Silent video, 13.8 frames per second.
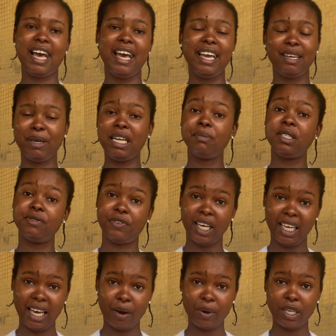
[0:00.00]
Hi, my name is
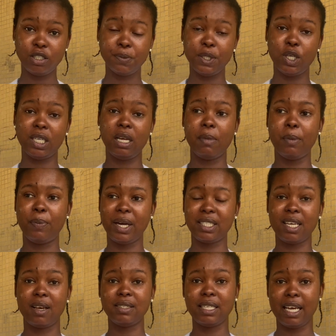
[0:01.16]
Faye, and we're going to be talking about
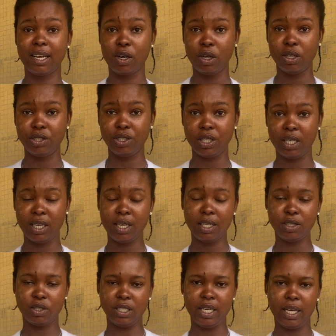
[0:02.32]
practical psychology
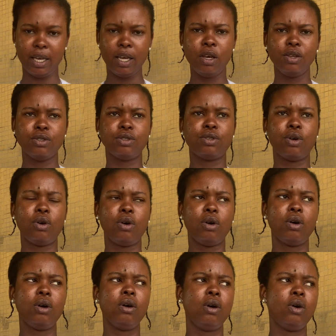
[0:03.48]
today.
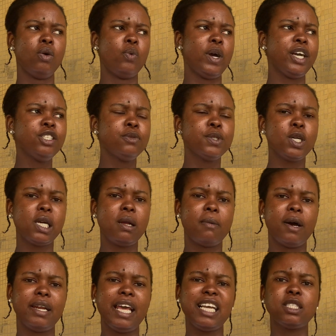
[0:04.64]
So, we're going to be talking
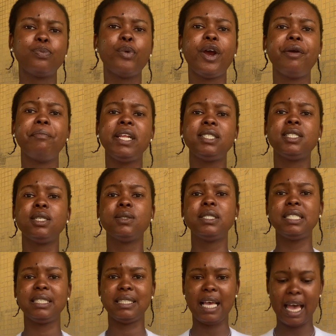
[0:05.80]
about experimental
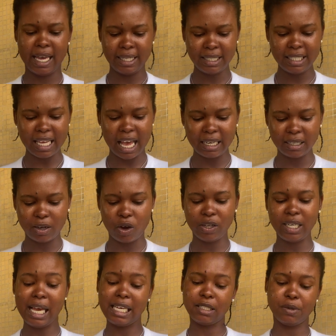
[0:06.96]
designs, and
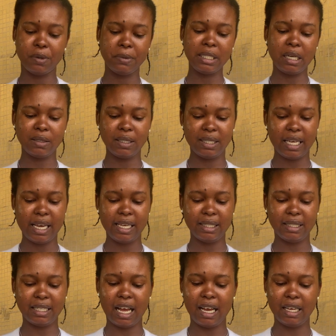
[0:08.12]
under experimental
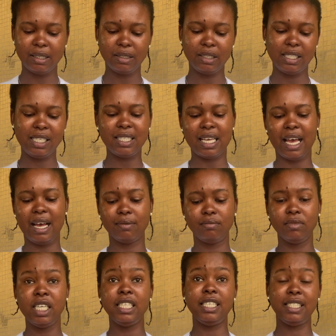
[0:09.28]
designs, that these are
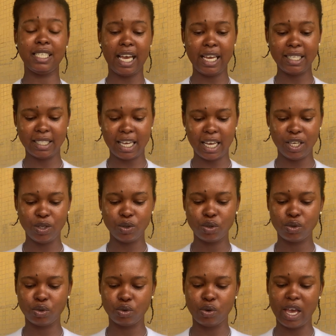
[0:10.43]
designs that are
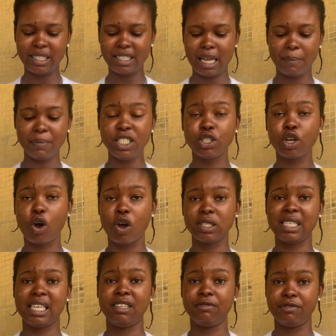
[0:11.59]
used to establish cause
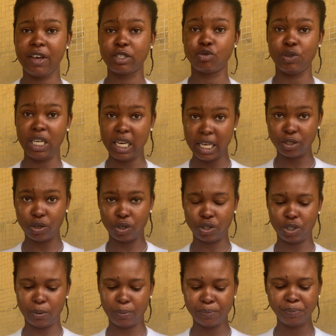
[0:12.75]
and effect
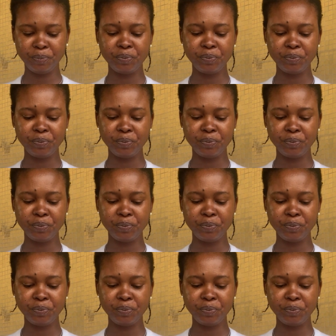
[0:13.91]
relationship.